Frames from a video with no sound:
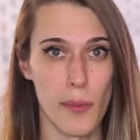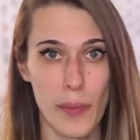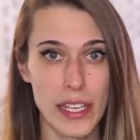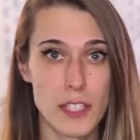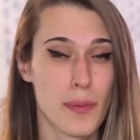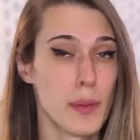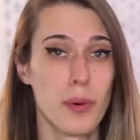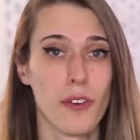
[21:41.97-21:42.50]
It
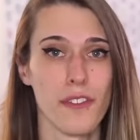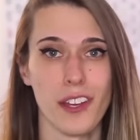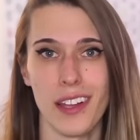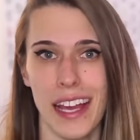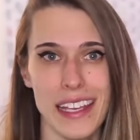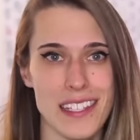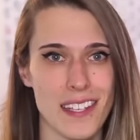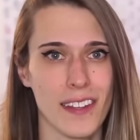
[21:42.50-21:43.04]
makes people
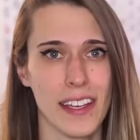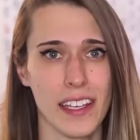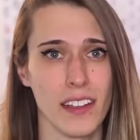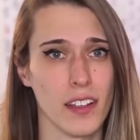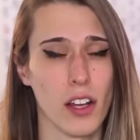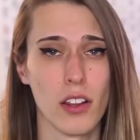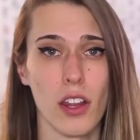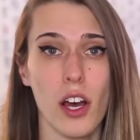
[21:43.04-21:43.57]
feel
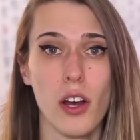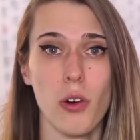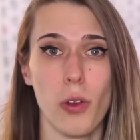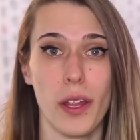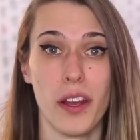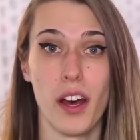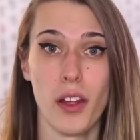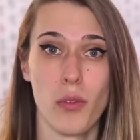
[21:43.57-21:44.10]
isolated,
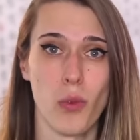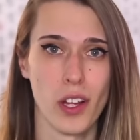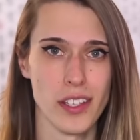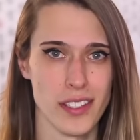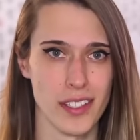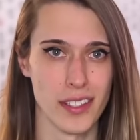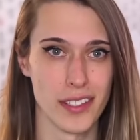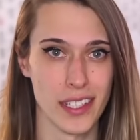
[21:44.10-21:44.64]
alone, and
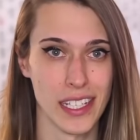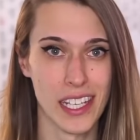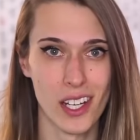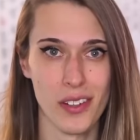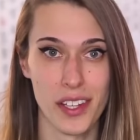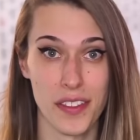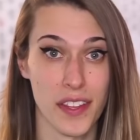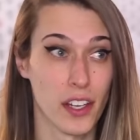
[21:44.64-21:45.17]
unwanted to
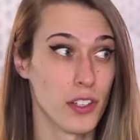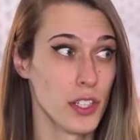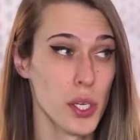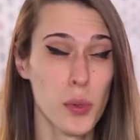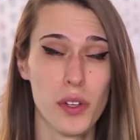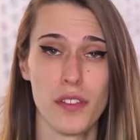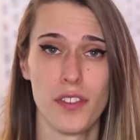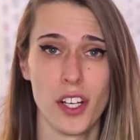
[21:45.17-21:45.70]
hear that they're
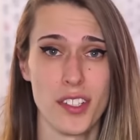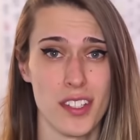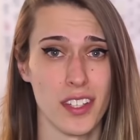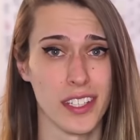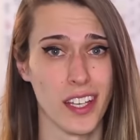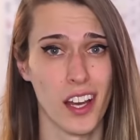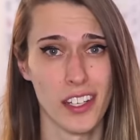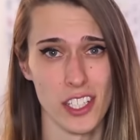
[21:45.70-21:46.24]

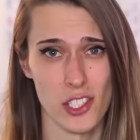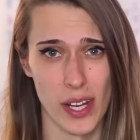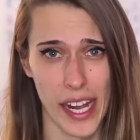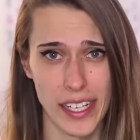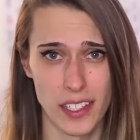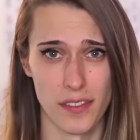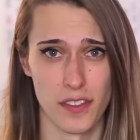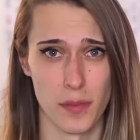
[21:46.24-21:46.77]
universally
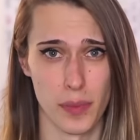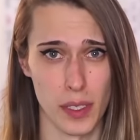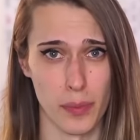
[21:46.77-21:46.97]
unattractive to